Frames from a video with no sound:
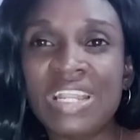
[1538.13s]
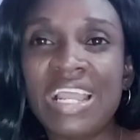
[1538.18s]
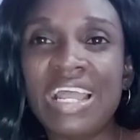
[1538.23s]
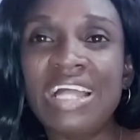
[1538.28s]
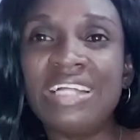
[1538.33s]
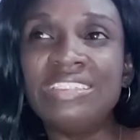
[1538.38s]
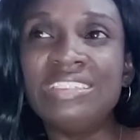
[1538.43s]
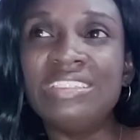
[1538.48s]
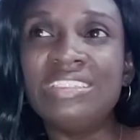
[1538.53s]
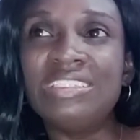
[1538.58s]

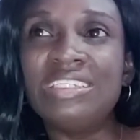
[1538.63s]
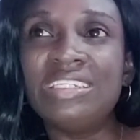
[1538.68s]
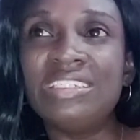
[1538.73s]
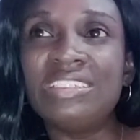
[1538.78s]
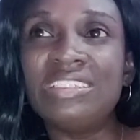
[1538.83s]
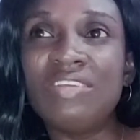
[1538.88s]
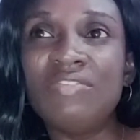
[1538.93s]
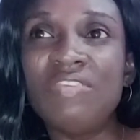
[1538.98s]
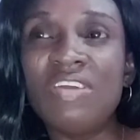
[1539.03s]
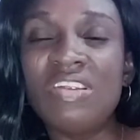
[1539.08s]
And
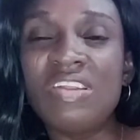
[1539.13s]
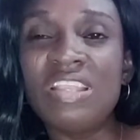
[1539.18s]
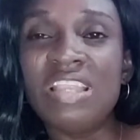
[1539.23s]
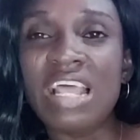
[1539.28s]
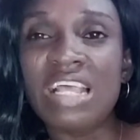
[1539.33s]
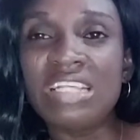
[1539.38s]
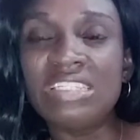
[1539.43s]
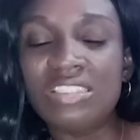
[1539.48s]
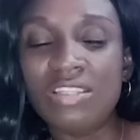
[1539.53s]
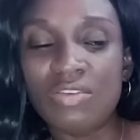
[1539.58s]
the very
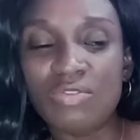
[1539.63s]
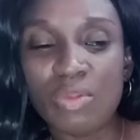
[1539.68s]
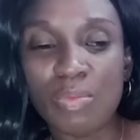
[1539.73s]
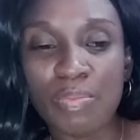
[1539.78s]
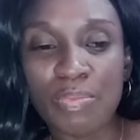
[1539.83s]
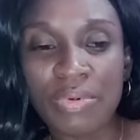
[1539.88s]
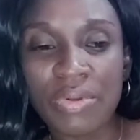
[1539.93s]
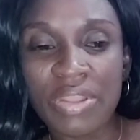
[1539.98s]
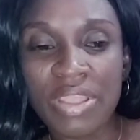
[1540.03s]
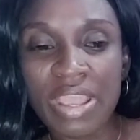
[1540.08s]
last day of the
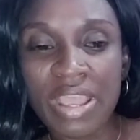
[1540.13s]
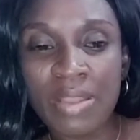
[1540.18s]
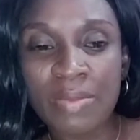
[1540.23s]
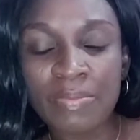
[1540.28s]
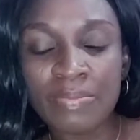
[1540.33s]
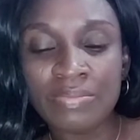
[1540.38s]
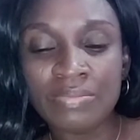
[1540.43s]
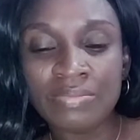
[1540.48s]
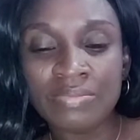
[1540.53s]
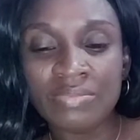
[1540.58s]
prayer,
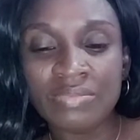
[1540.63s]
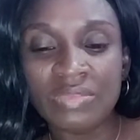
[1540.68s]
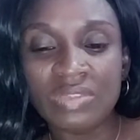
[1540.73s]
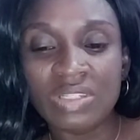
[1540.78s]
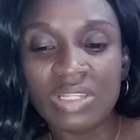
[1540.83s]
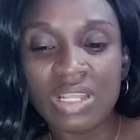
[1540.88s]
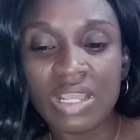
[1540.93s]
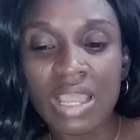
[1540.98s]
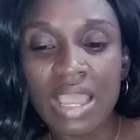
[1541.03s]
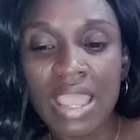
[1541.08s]

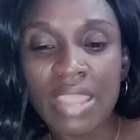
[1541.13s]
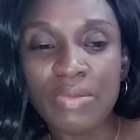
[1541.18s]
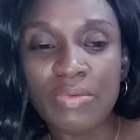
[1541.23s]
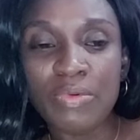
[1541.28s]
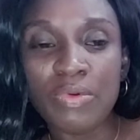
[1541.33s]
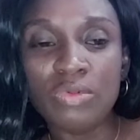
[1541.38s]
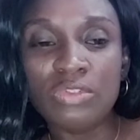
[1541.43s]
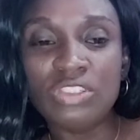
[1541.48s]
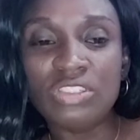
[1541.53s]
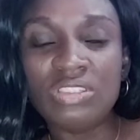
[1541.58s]
I
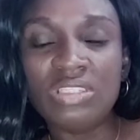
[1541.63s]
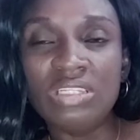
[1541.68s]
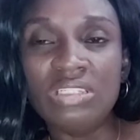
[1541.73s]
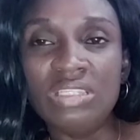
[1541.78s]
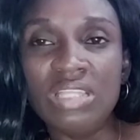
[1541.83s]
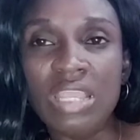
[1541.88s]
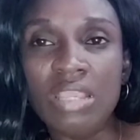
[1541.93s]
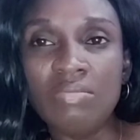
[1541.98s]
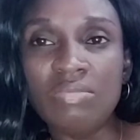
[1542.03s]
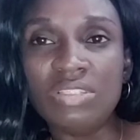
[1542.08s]
wrote
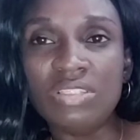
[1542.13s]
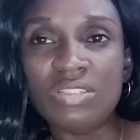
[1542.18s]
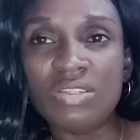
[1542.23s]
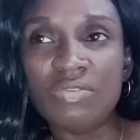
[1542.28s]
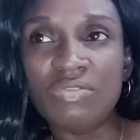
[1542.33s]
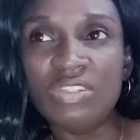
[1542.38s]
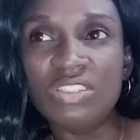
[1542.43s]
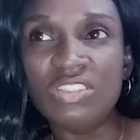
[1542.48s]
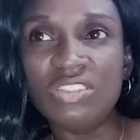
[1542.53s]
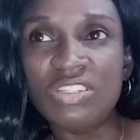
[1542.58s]
the names
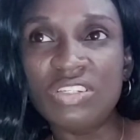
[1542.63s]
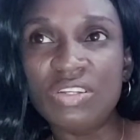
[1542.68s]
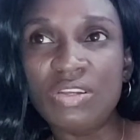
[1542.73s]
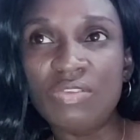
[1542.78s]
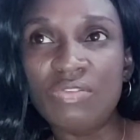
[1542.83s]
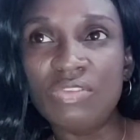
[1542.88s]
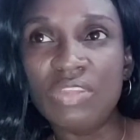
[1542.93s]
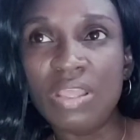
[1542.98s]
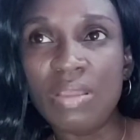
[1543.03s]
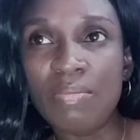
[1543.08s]
of these 3
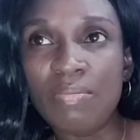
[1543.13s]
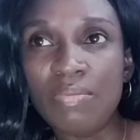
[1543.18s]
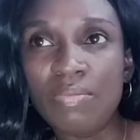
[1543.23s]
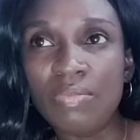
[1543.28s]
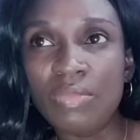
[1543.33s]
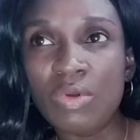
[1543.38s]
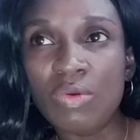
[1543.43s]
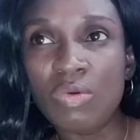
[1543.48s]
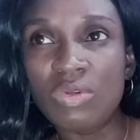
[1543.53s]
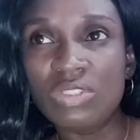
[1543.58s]
of them,
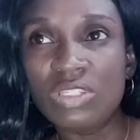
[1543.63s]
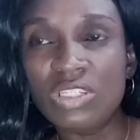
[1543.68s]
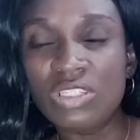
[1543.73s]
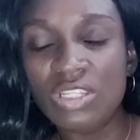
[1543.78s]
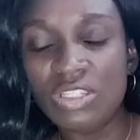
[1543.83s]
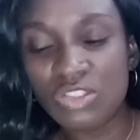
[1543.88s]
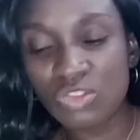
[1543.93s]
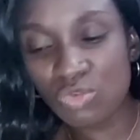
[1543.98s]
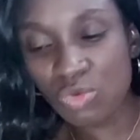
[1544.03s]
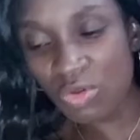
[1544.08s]
or was it
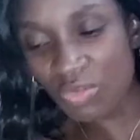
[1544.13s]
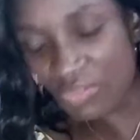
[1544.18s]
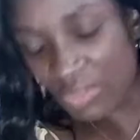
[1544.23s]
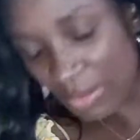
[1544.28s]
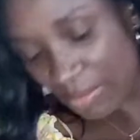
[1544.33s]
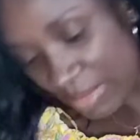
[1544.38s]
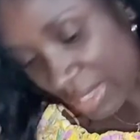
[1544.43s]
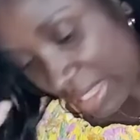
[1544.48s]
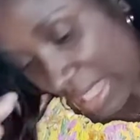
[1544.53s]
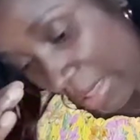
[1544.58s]
these 2 of
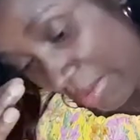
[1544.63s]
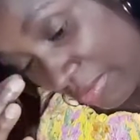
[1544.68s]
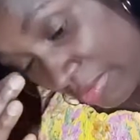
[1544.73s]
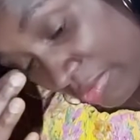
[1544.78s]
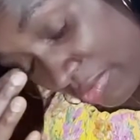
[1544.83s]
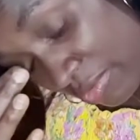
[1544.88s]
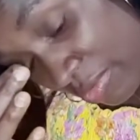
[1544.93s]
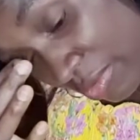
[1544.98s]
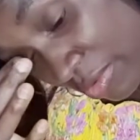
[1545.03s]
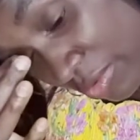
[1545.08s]
them that I
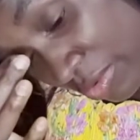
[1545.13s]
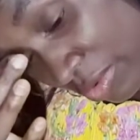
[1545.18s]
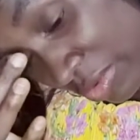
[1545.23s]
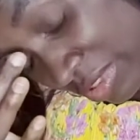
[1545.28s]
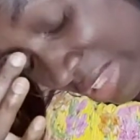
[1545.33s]
wrote?